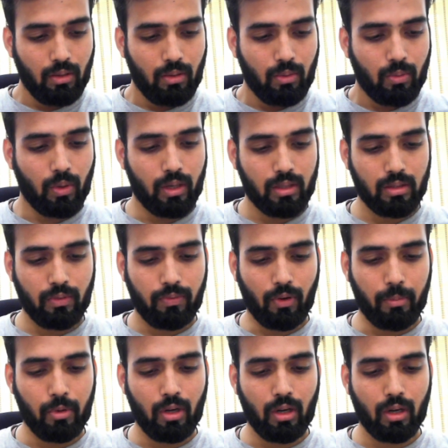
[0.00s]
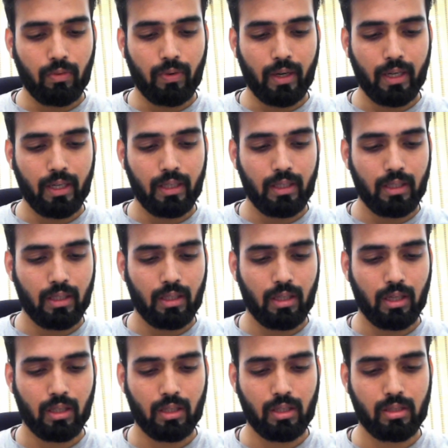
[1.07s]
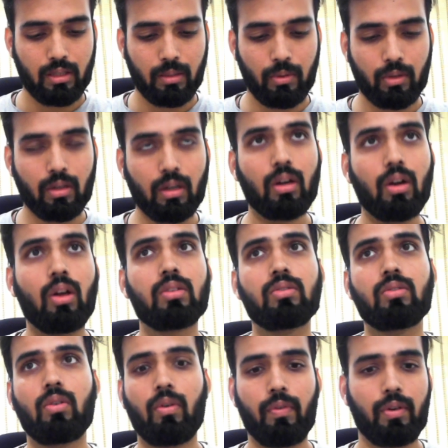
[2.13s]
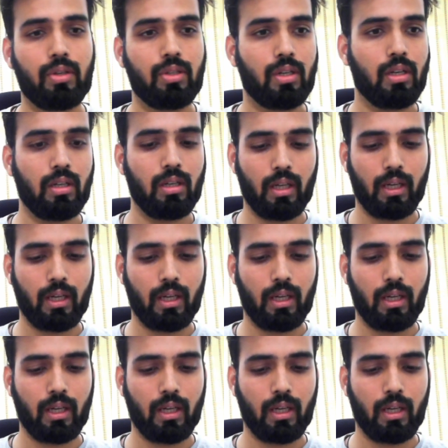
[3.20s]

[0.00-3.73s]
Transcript: what is the formula to find distributed loss coefficient?